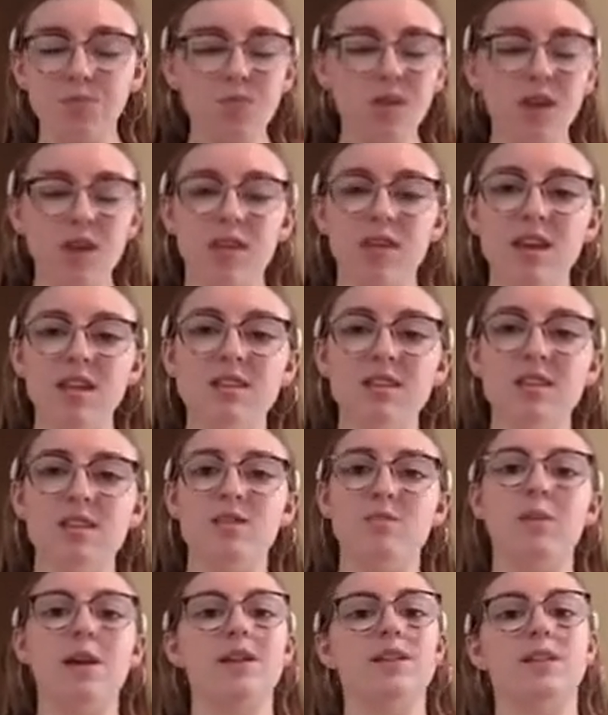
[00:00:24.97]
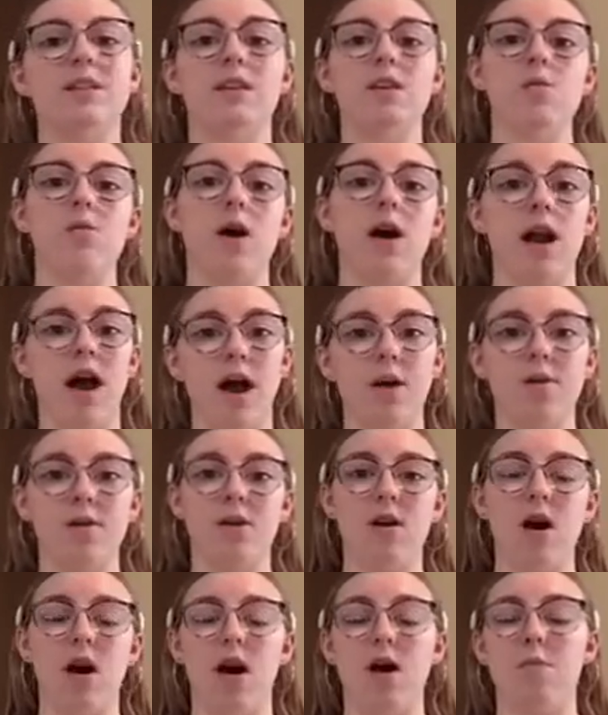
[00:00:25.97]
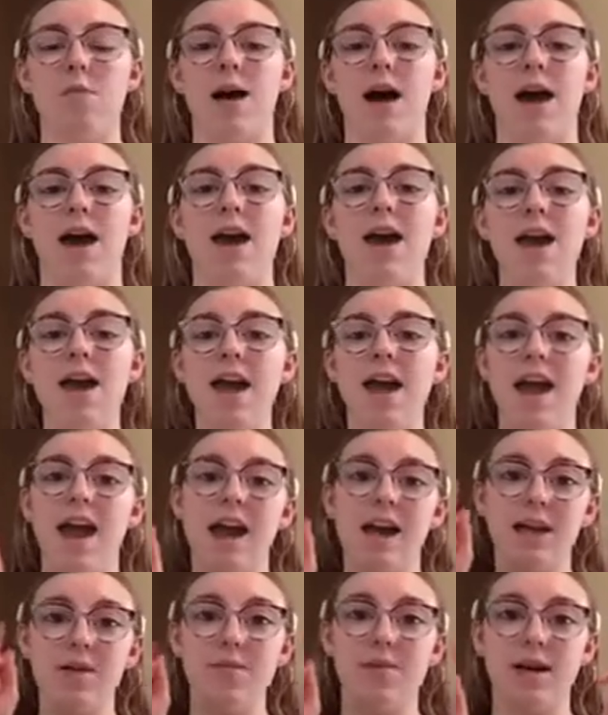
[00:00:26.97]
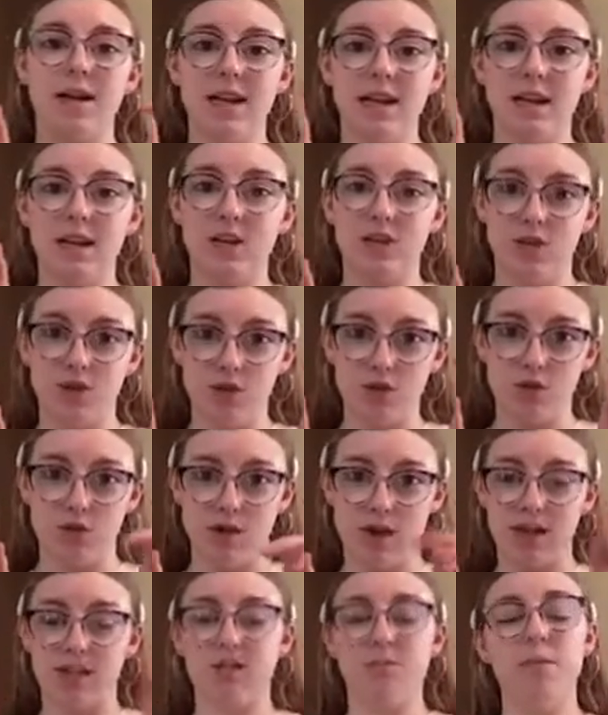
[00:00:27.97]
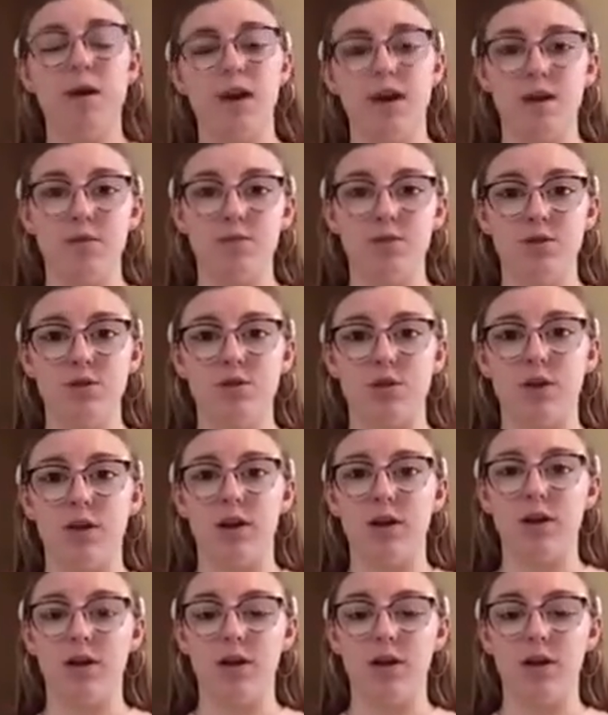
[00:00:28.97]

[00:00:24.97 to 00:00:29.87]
This is basically what I would call my anybody can do this makeup tutorial.